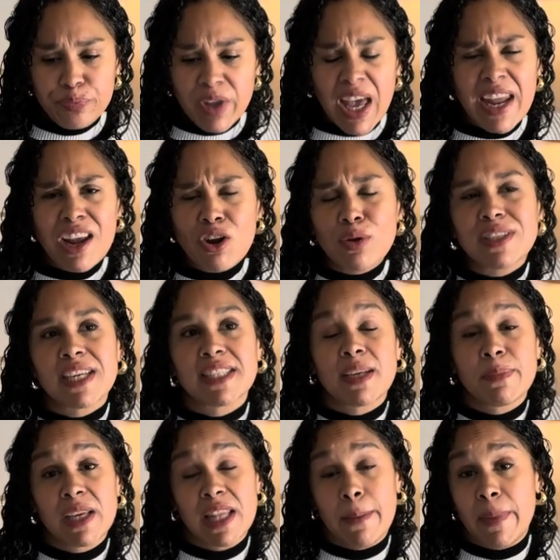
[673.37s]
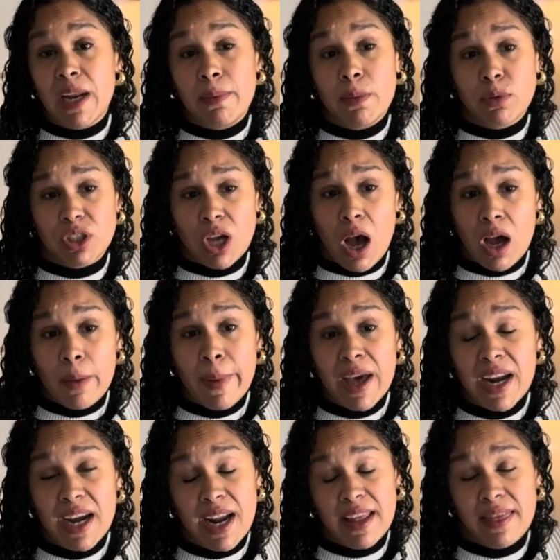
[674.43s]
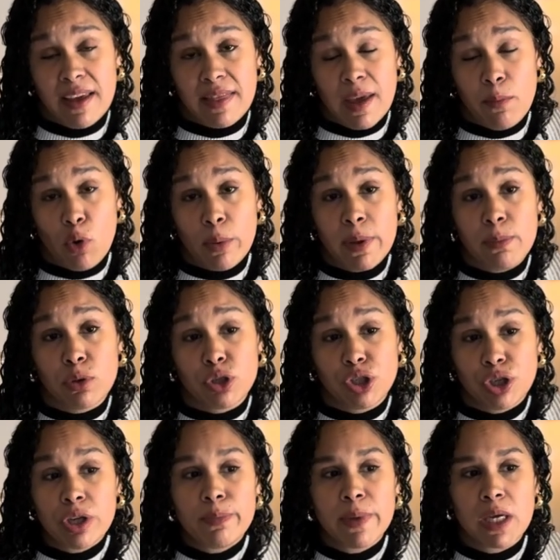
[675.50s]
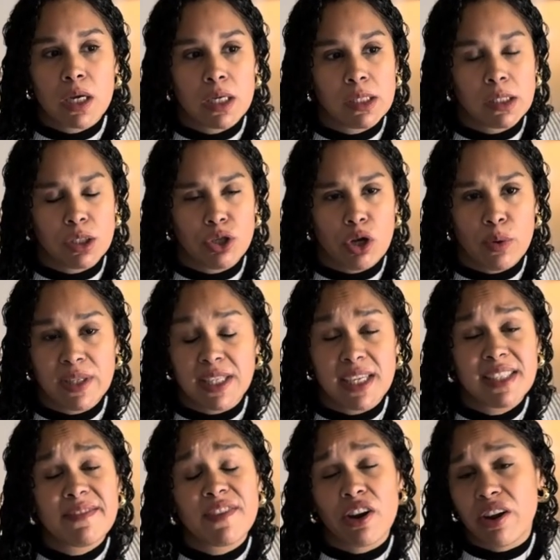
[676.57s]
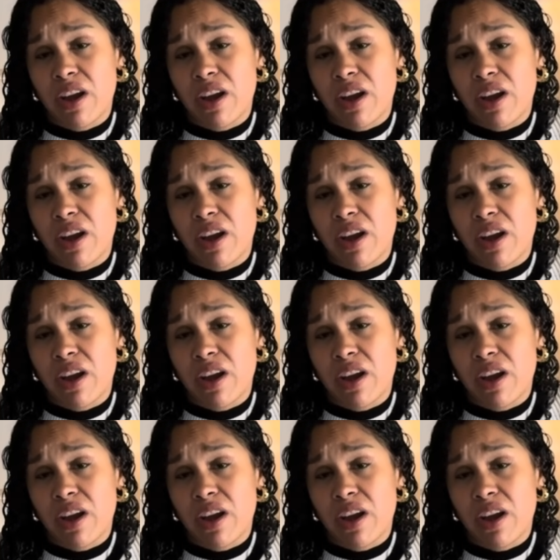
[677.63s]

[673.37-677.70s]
And I know it's not something that many people talk about, and I think that more people should, because, you know, it's a very